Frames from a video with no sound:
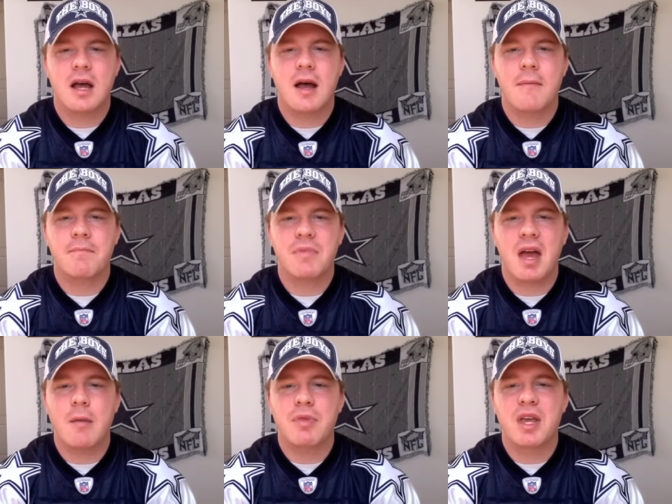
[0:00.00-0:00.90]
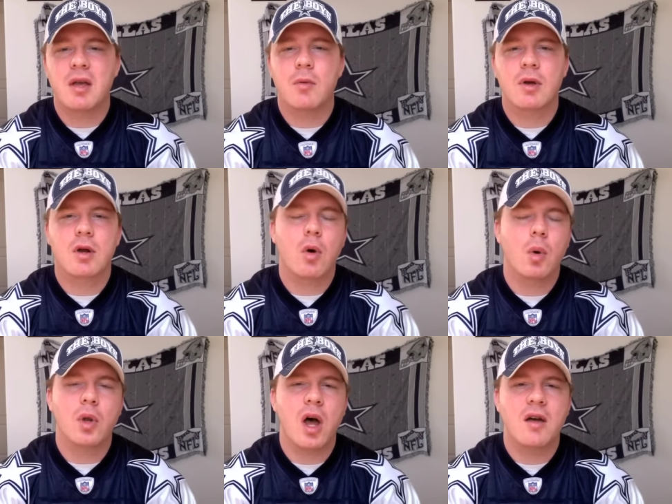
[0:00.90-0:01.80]
Um, I'm thinking we're going to
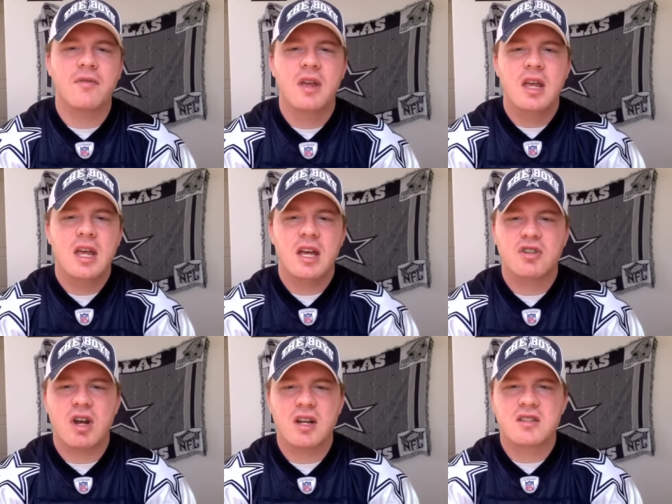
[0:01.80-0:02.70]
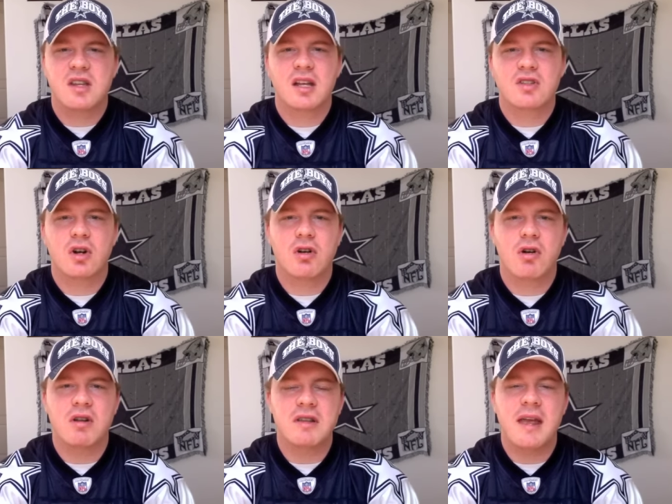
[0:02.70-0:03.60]
hold off and try to select Turner
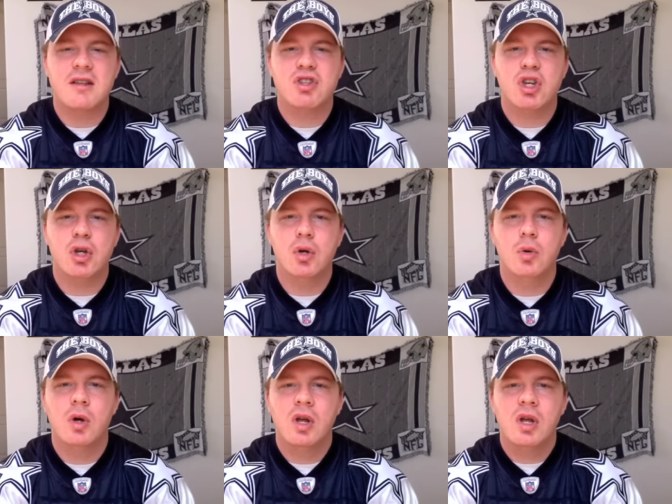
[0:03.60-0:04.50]
on day two.